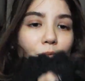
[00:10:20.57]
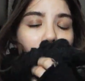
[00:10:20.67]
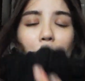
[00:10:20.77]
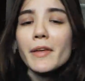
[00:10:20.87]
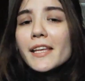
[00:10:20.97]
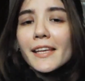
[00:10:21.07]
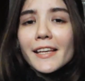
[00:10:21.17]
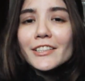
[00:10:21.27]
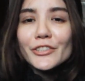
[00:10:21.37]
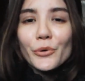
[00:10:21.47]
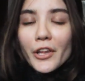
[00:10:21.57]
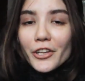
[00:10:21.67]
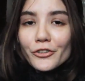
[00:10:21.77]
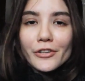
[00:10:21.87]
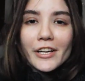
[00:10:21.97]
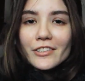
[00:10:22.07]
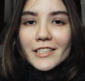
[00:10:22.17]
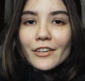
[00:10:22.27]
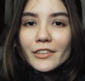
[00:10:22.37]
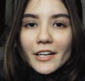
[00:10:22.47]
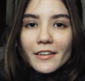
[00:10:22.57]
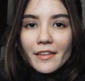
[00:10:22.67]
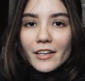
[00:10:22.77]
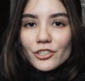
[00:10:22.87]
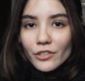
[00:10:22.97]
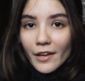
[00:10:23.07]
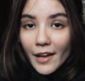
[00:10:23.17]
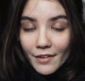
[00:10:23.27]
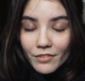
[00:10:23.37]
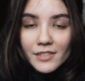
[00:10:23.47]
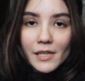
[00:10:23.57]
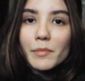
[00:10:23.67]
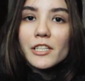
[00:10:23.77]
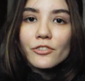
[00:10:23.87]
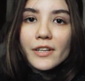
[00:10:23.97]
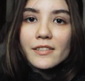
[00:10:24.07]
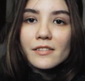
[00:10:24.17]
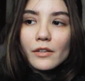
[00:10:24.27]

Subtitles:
what I'm making, to other creators out there that have the same interests.